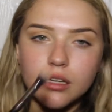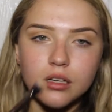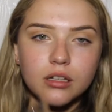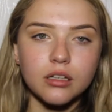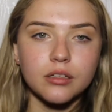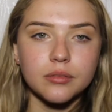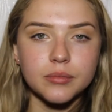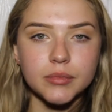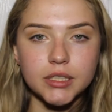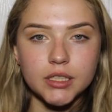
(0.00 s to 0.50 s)

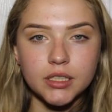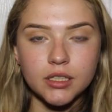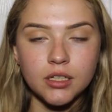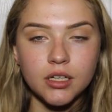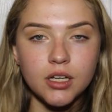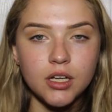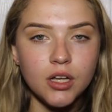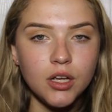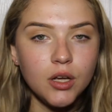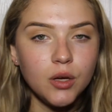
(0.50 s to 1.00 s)
Um,
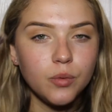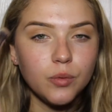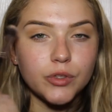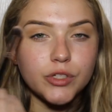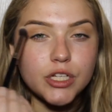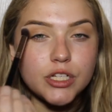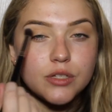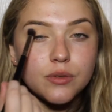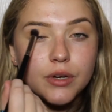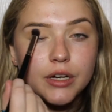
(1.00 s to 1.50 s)

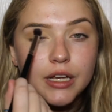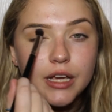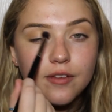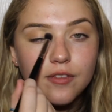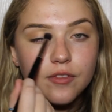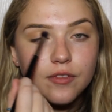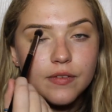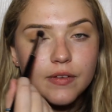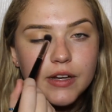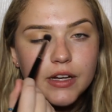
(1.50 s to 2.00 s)
which I do already
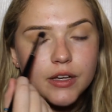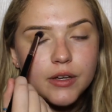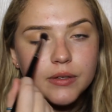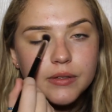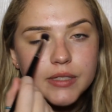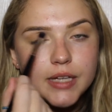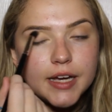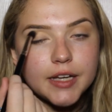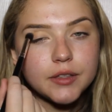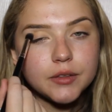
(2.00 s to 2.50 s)
have a
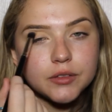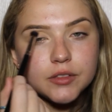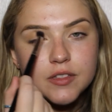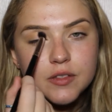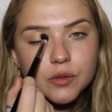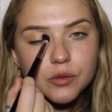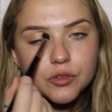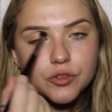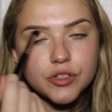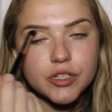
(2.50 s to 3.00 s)
video titled
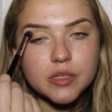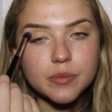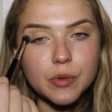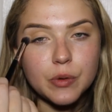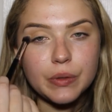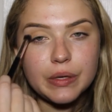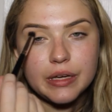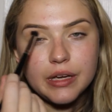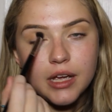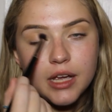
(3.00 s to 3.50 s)
Sultry
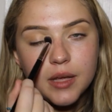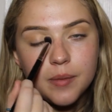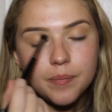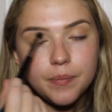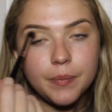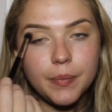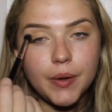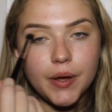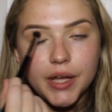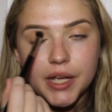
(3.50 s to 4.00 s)
Smoky Eye,
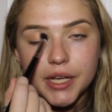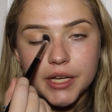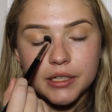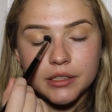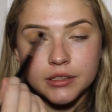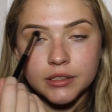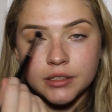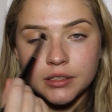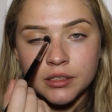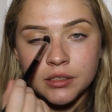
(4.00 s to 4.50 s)

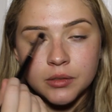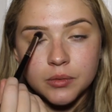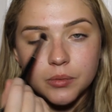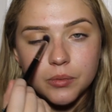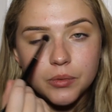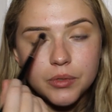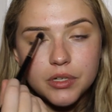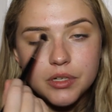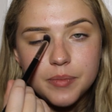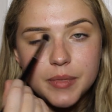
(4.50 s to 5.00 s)
but
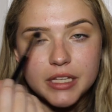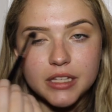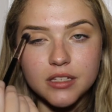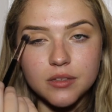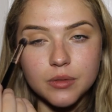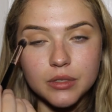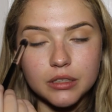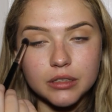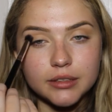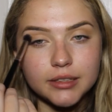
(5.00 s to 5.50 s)
we're going to make
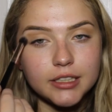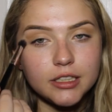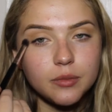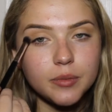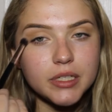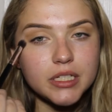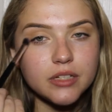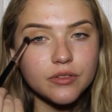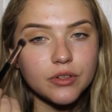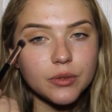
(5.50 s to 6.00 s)
this one a
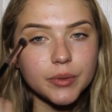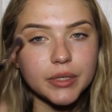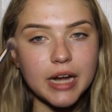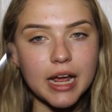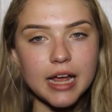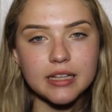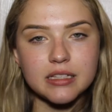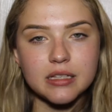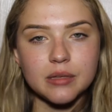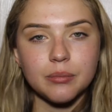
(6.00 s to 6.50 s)
little bit different. We're
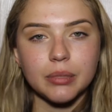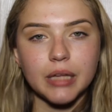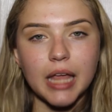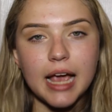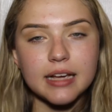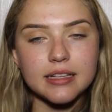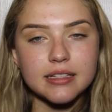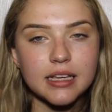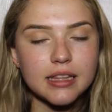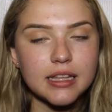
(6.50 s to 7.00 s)
going to add some
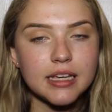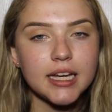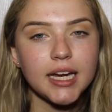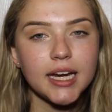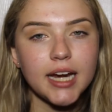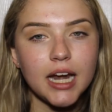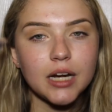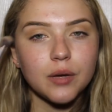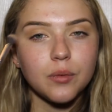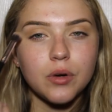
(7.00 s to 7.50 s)
blacks. I think
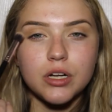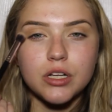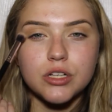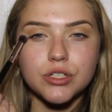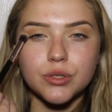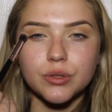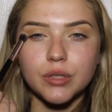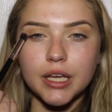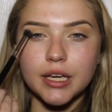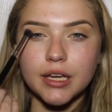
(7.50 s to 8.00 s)
I kind of want to
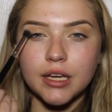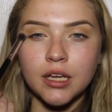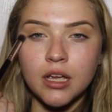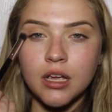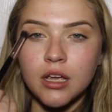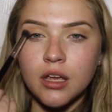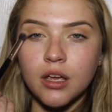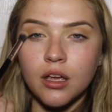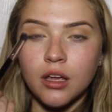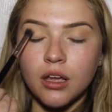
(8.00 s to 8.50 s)
do like
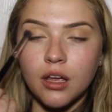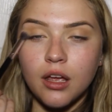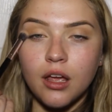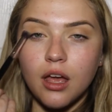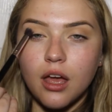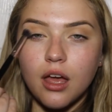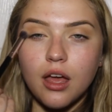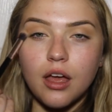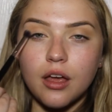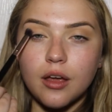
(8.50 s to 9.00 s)

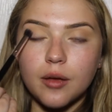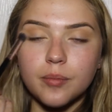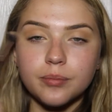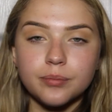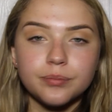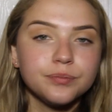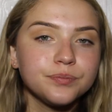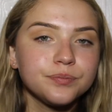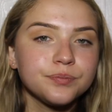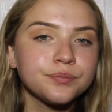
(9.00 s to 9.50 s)

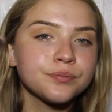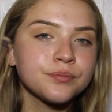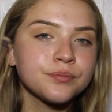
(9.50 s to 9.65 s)
um,